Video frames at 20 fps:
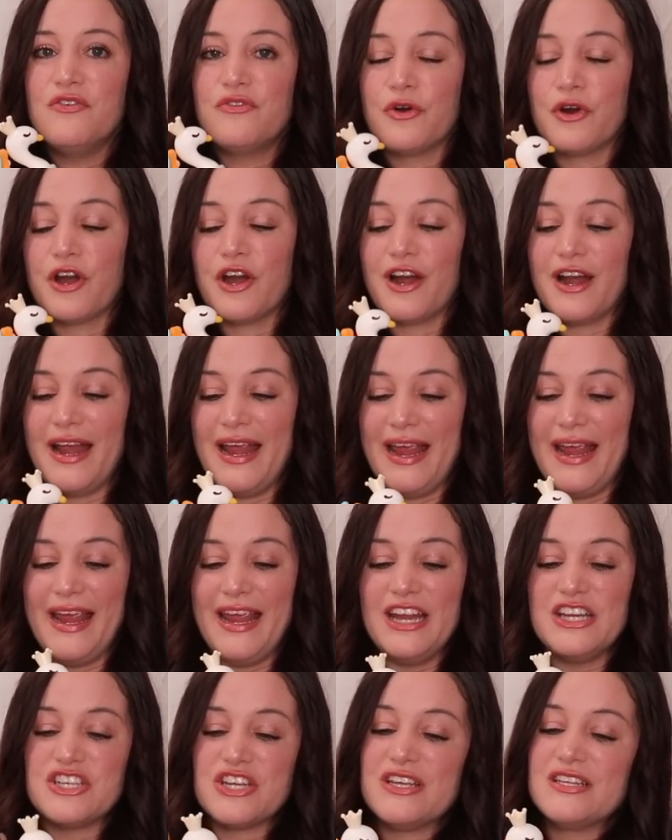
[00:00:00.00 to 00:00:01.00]
for her
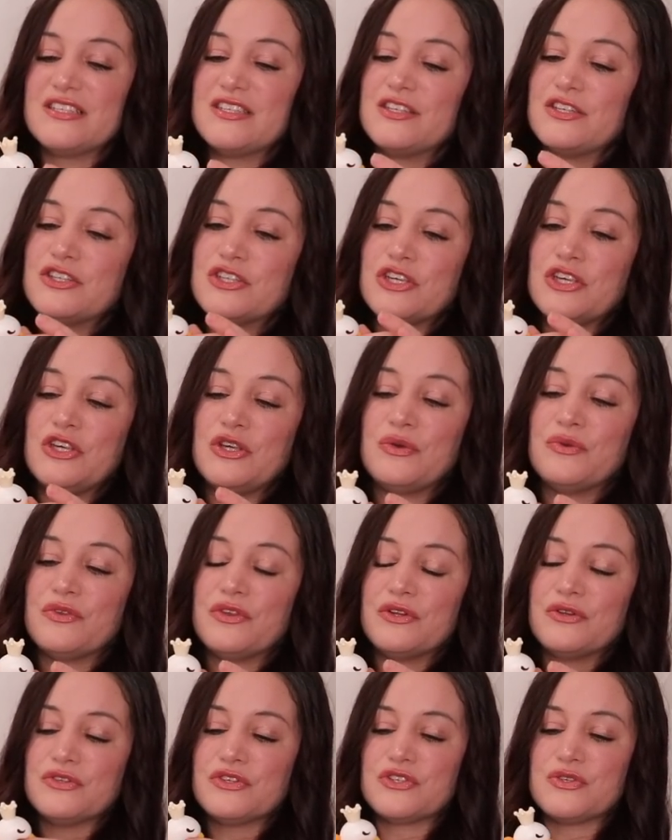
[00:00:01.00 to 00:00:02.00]
age it's this cute
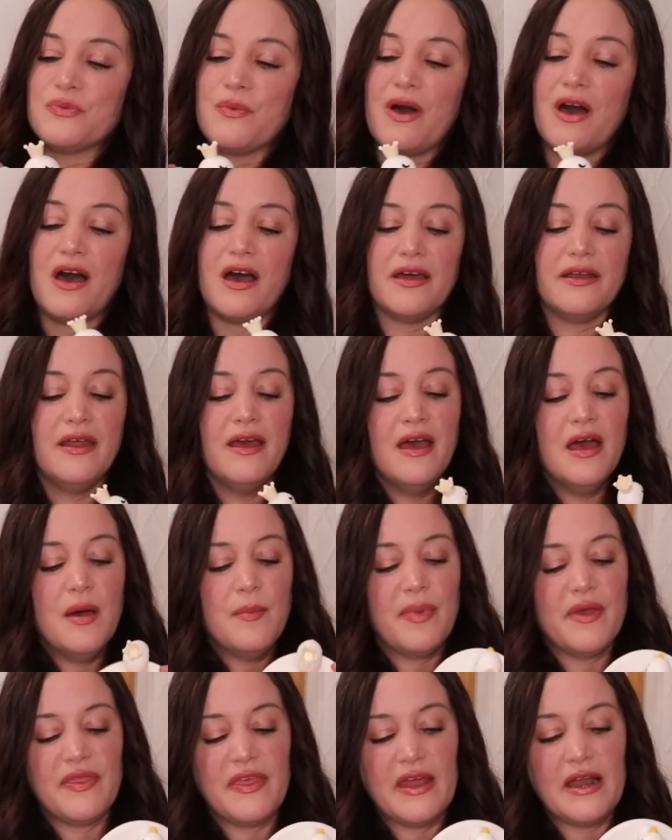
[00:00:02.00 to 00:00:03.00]
little swan
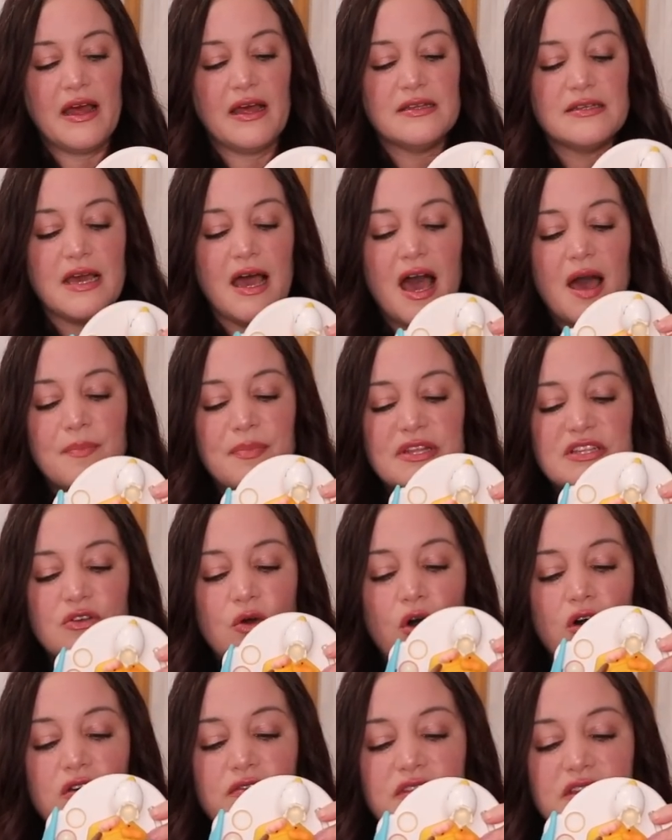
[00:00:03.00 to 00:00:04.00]
but then on top it's
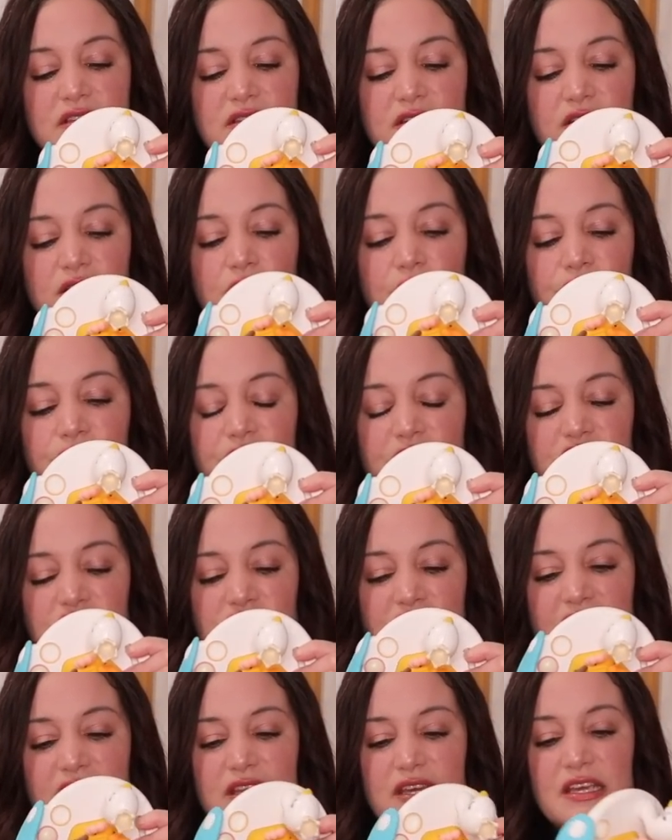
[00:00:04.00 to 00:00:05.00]
all these little
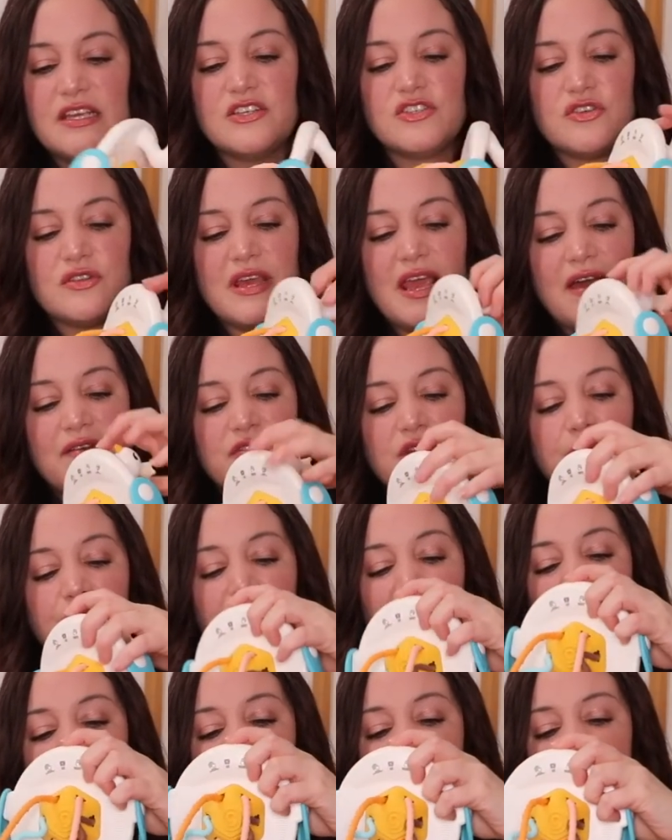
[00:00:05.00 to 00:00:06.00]
fidgety things so they have the
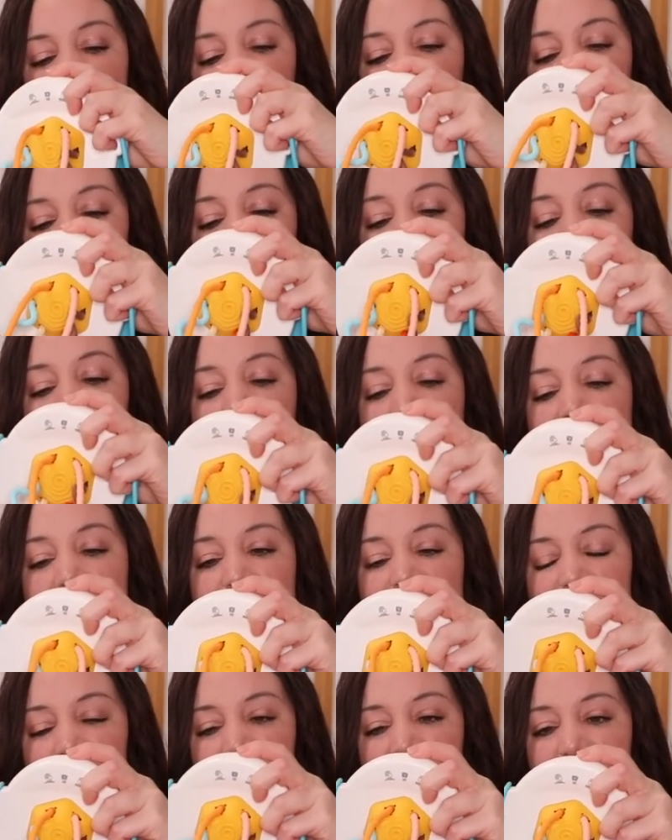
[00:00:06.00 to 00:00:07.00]
buttons that you can press
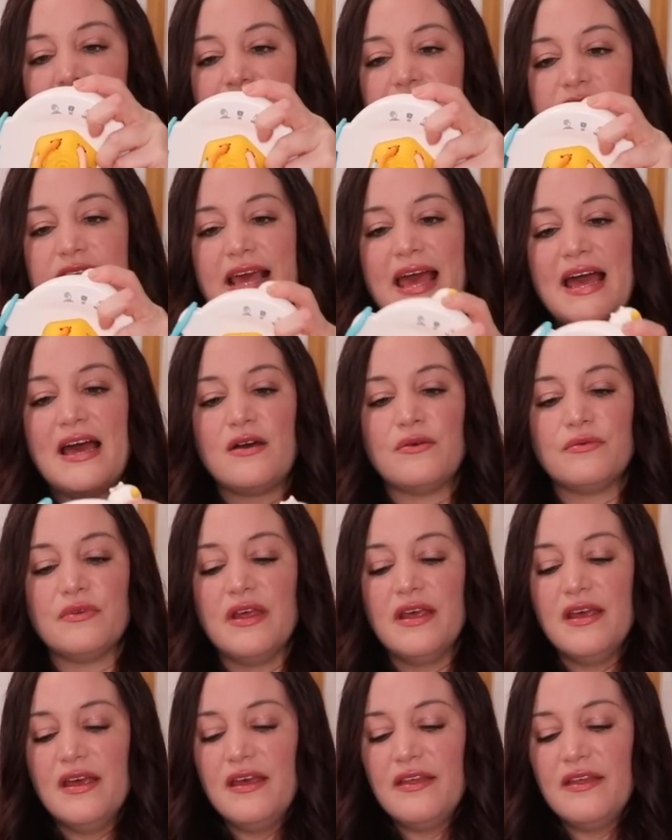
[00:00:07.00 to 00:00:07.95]
to make the sound